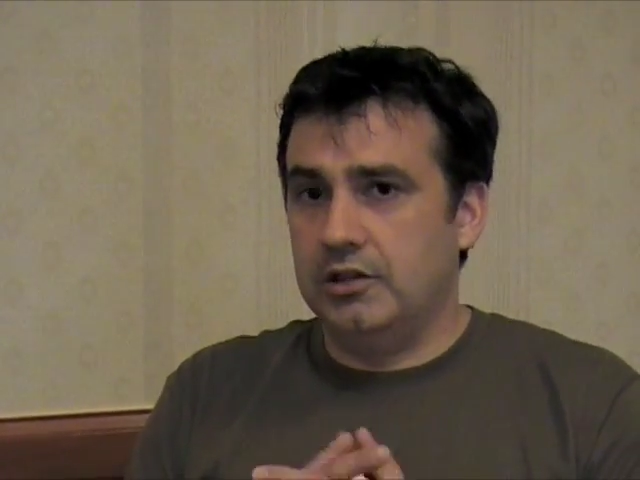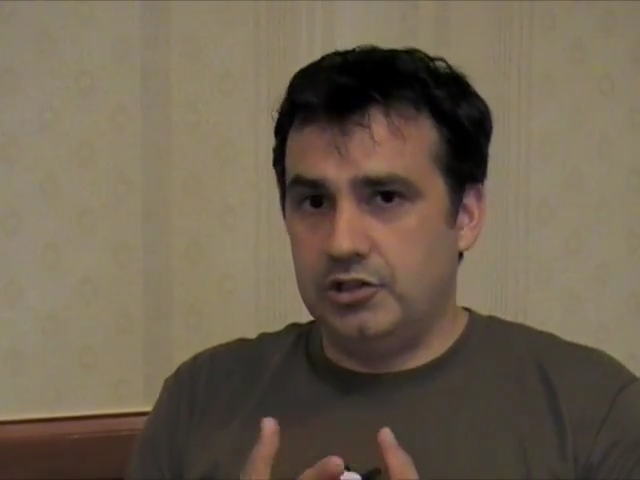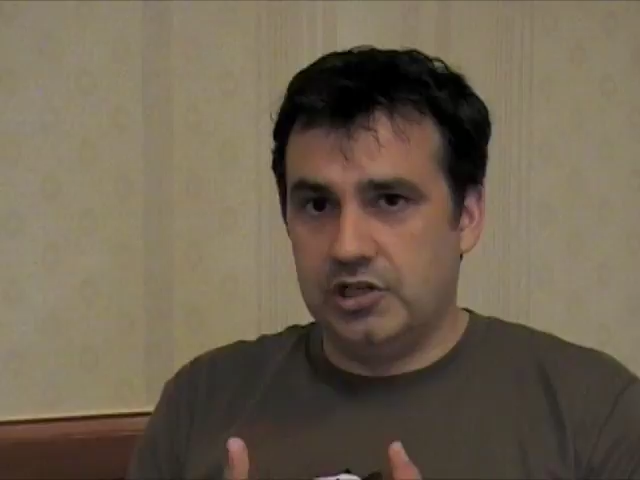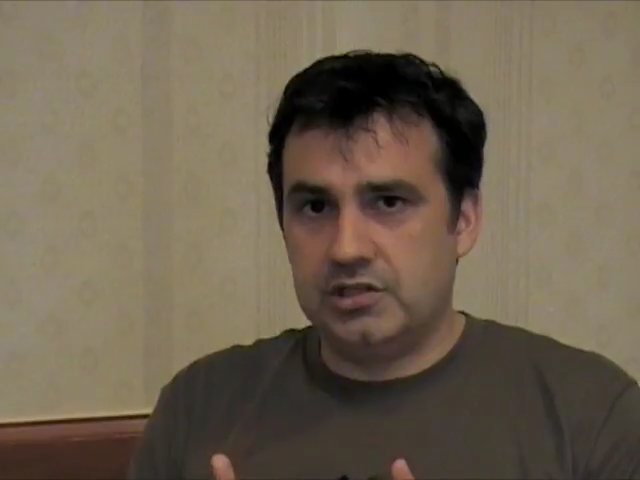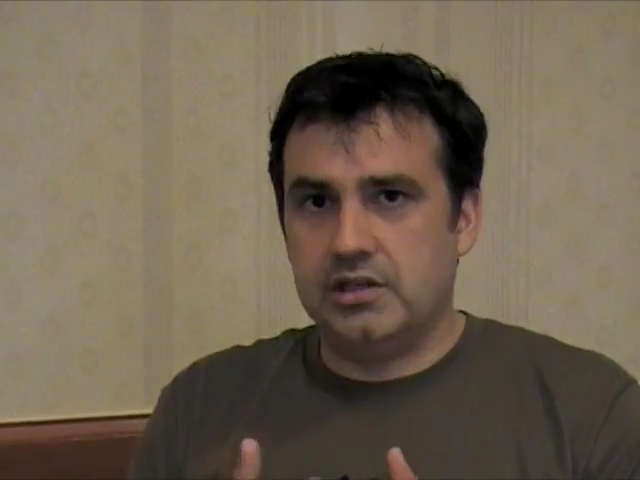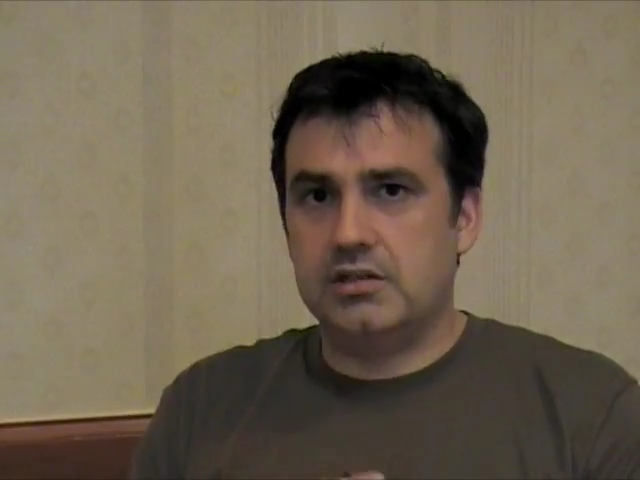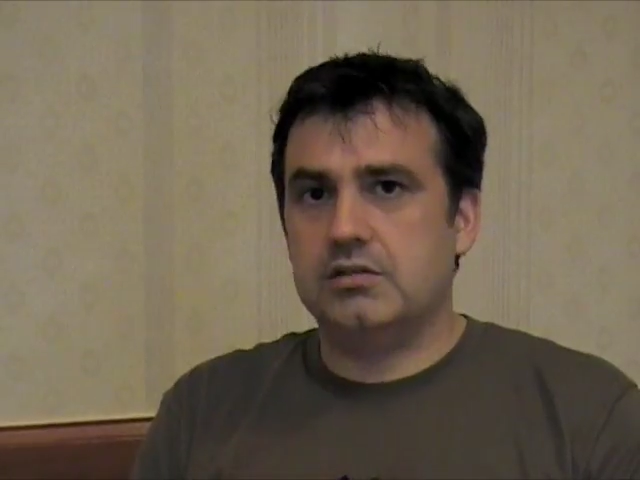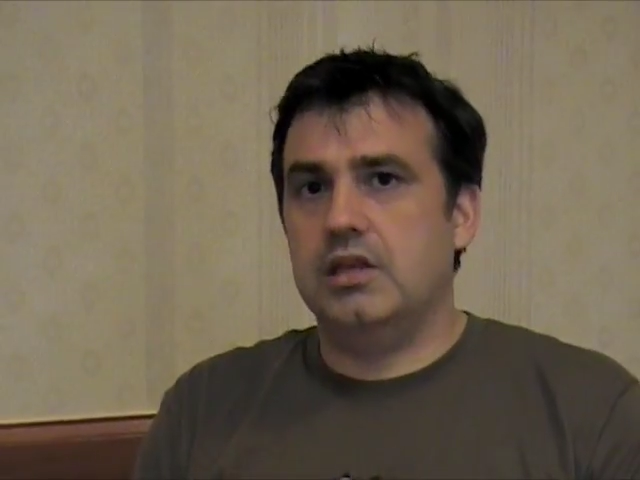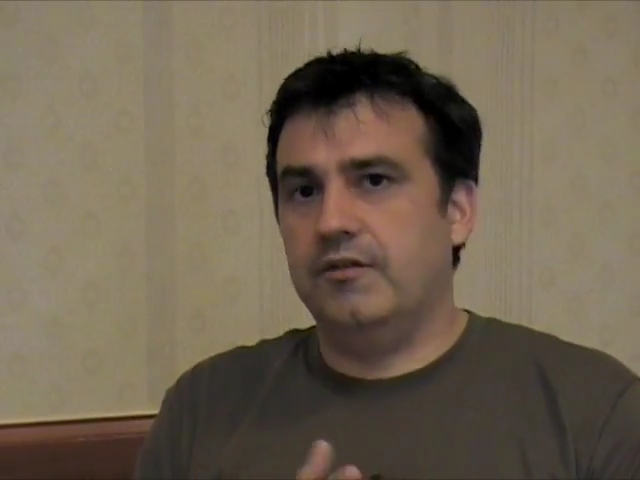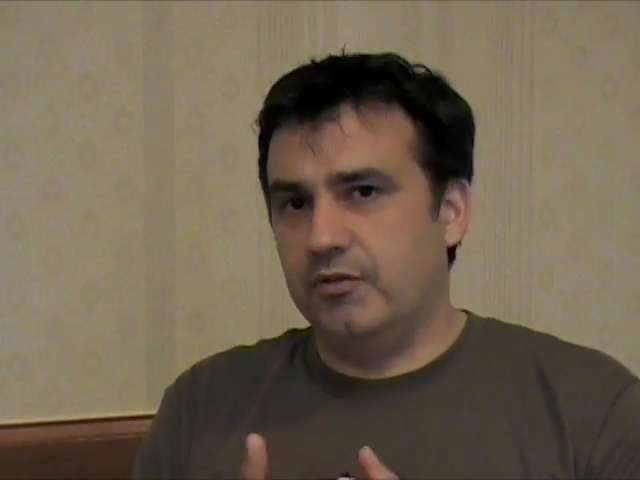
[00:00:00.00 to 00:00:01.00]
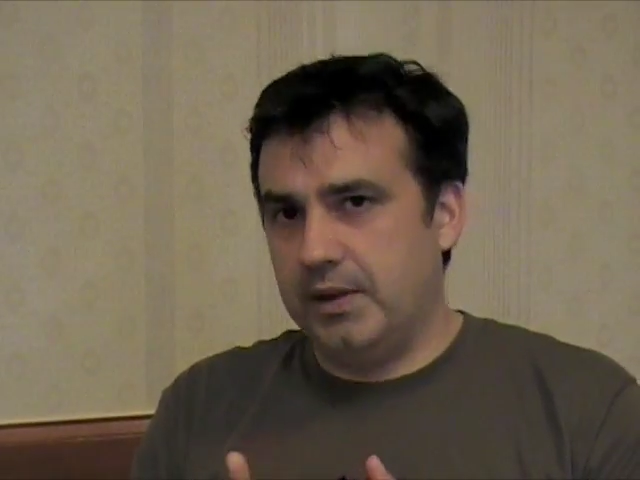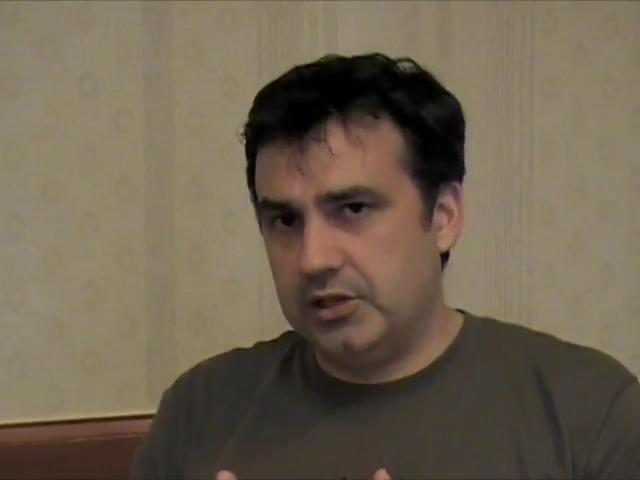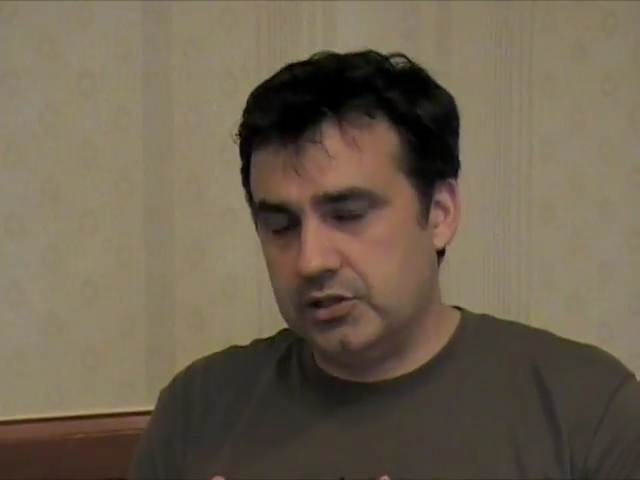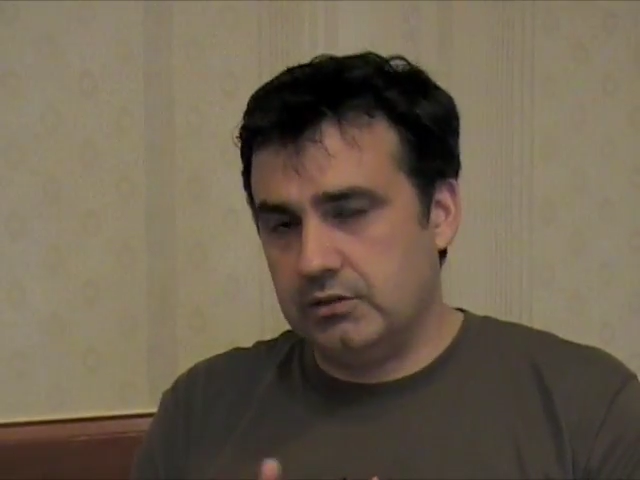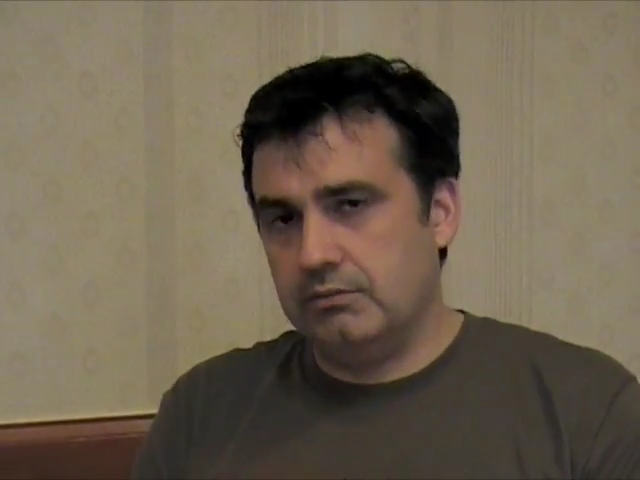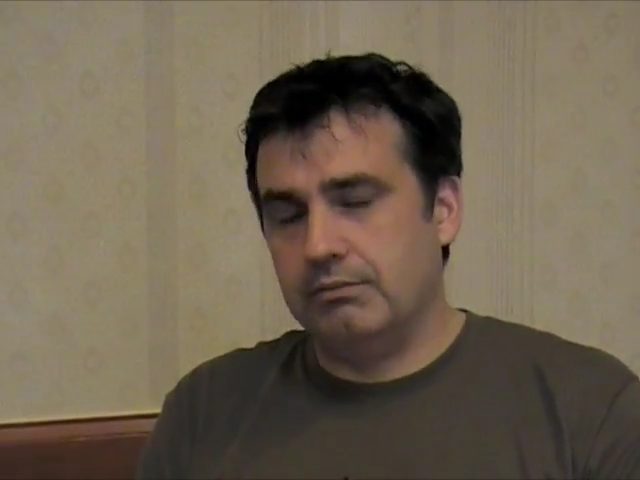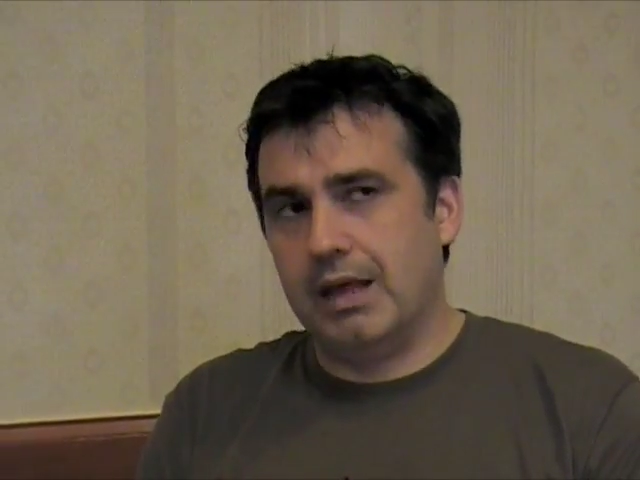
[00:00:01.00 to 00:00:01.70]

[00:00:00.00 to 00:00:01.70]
logistics, information,